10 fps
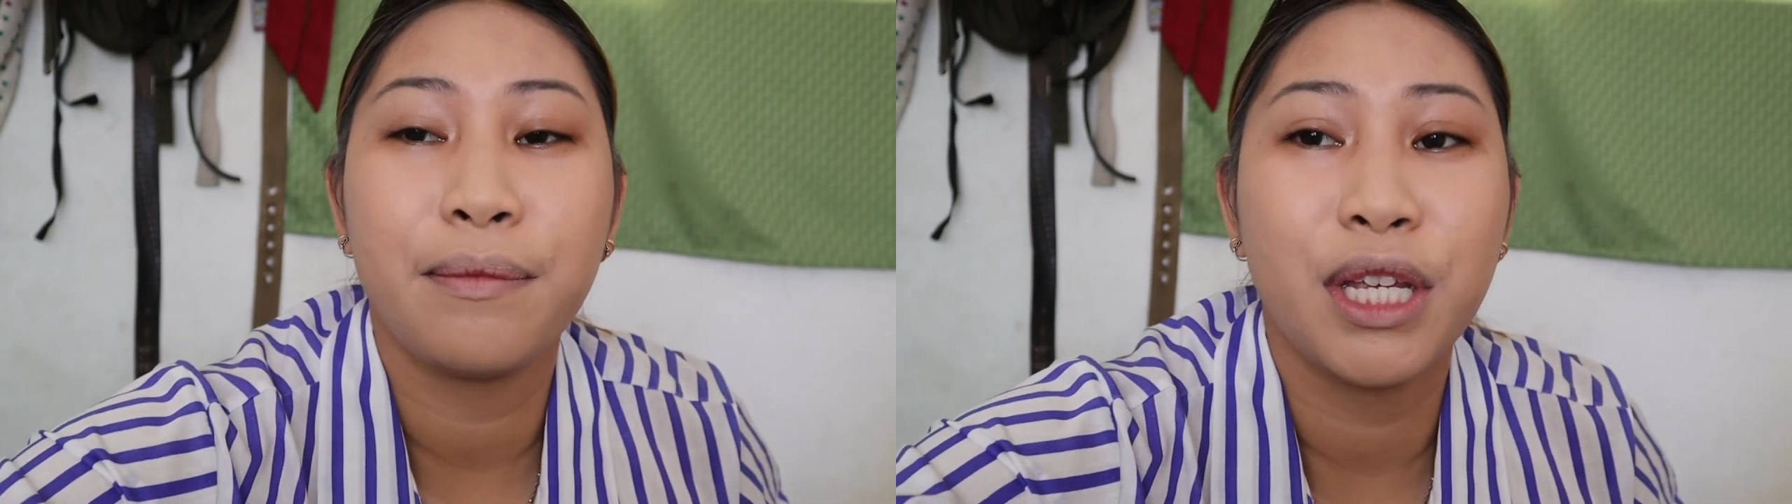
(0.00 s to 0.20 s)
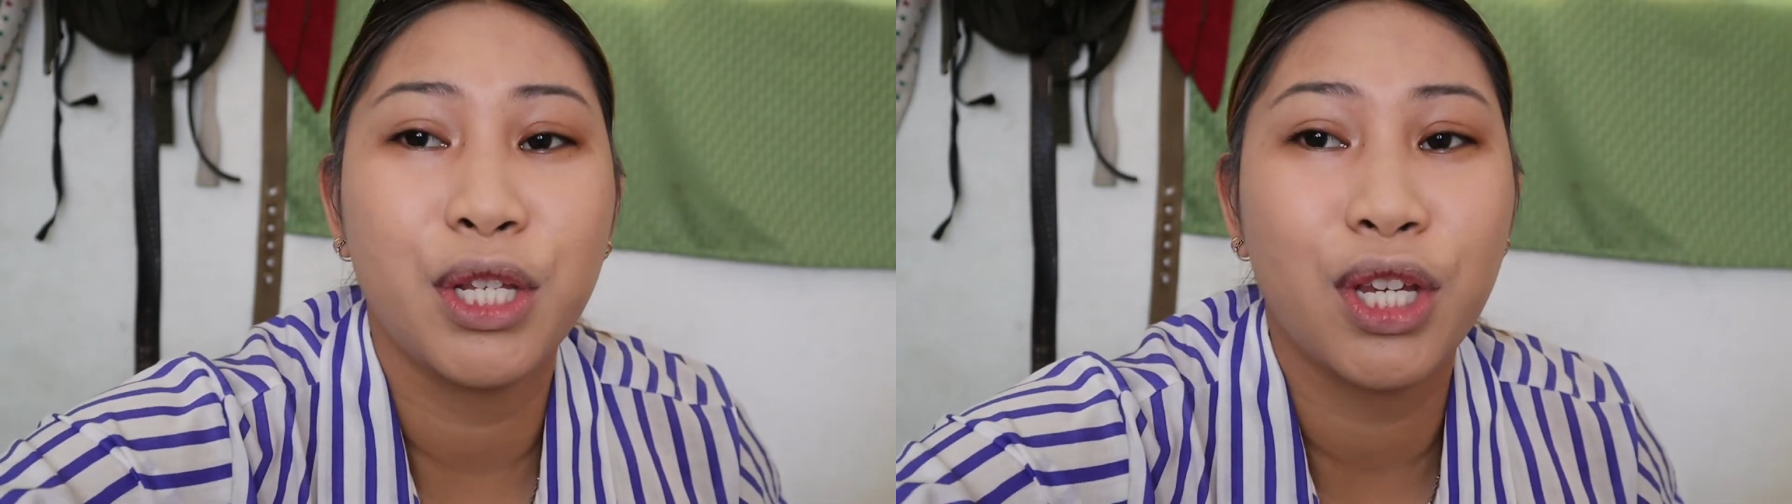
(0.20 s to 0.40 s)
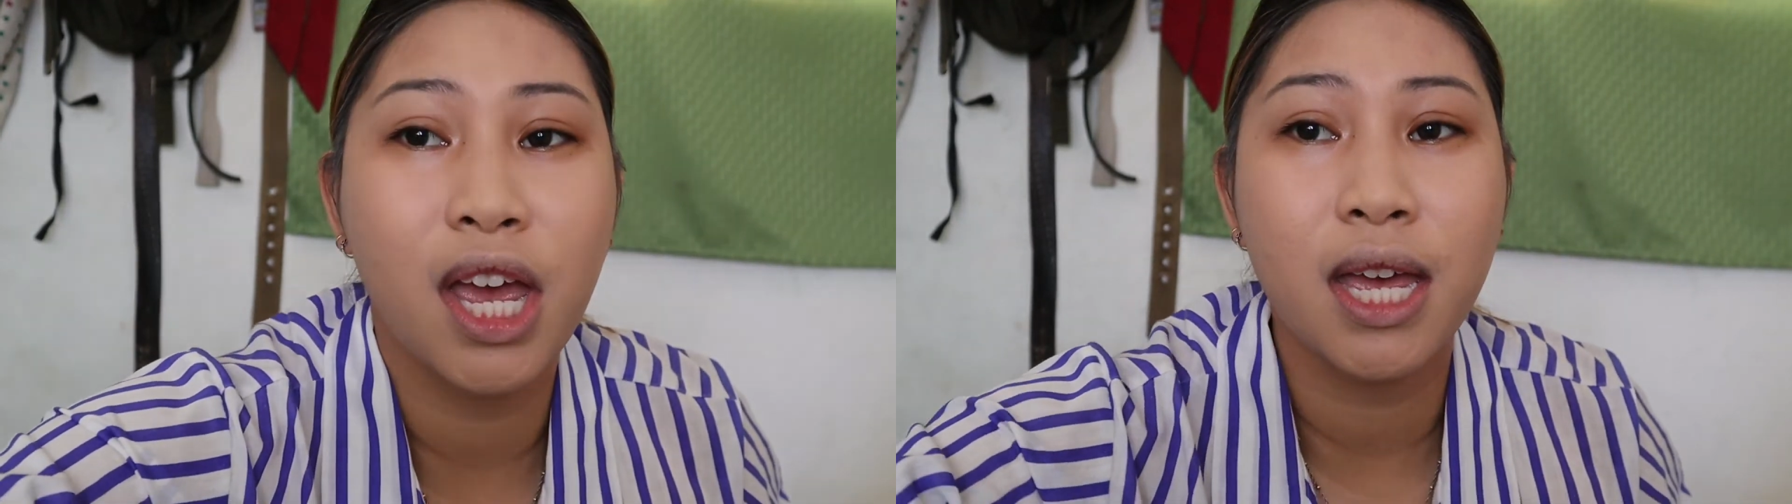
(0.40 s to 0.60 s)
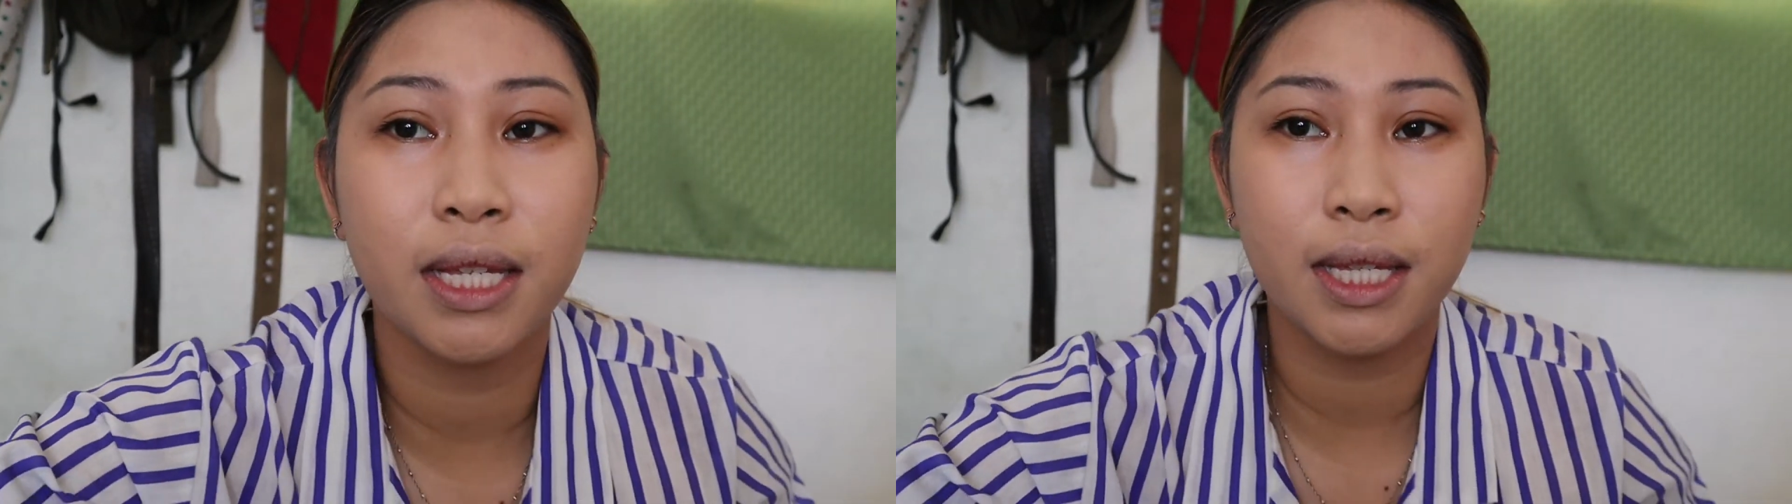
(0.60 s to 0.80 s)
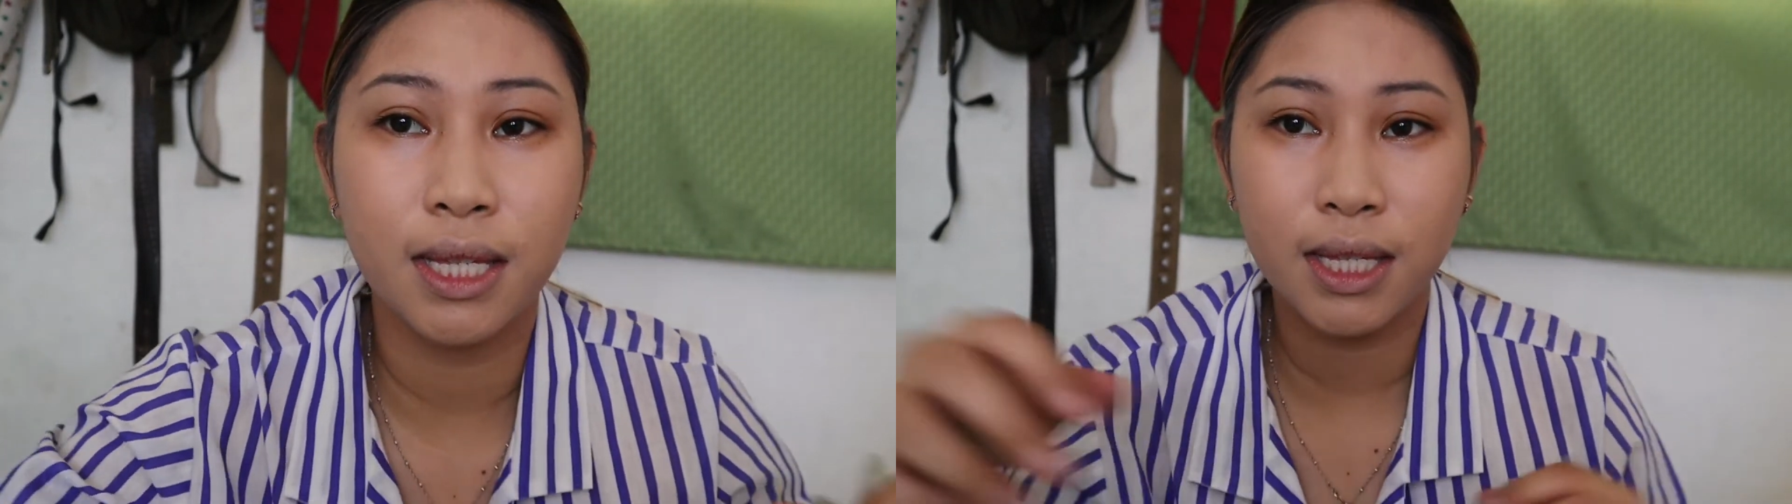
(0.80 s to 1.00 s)
me
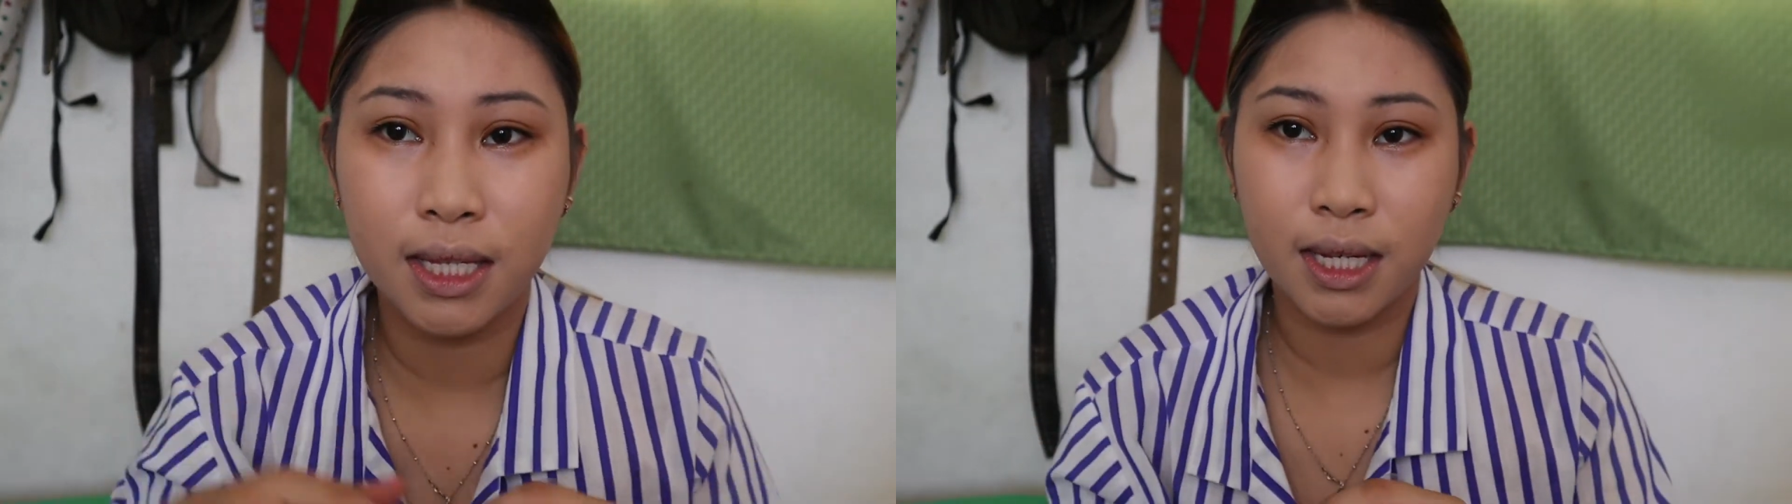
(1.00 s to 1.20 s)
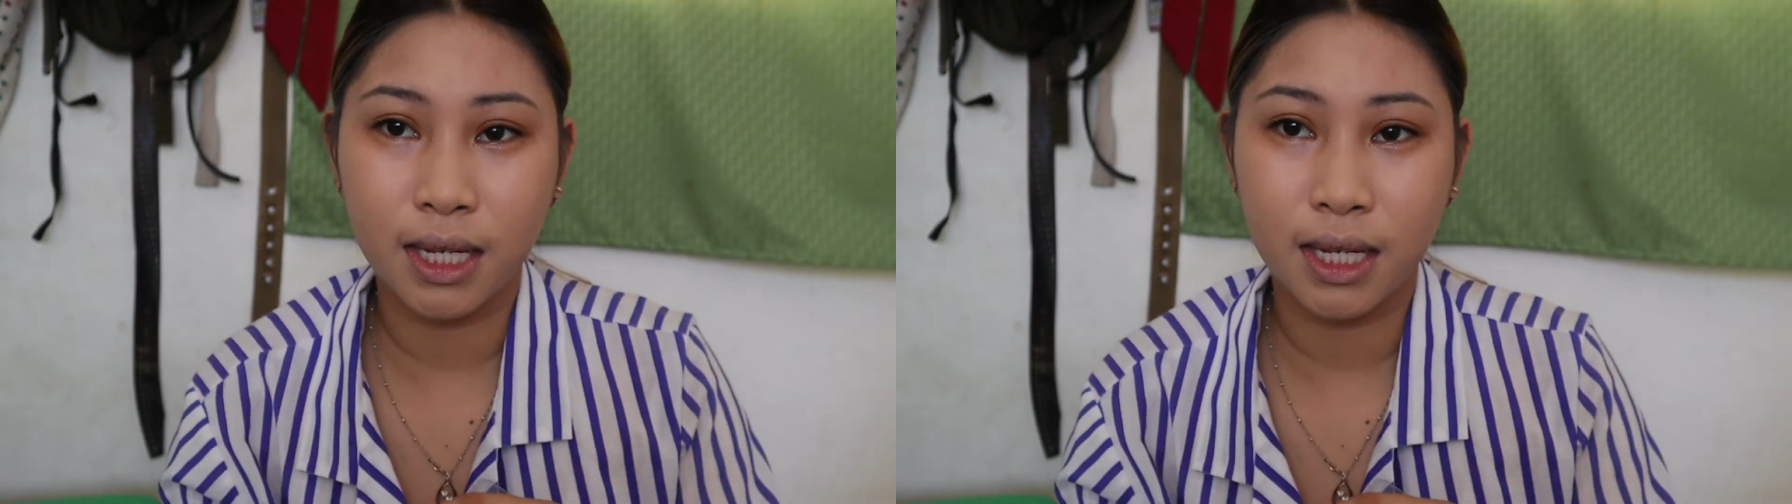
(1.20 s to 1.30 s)
just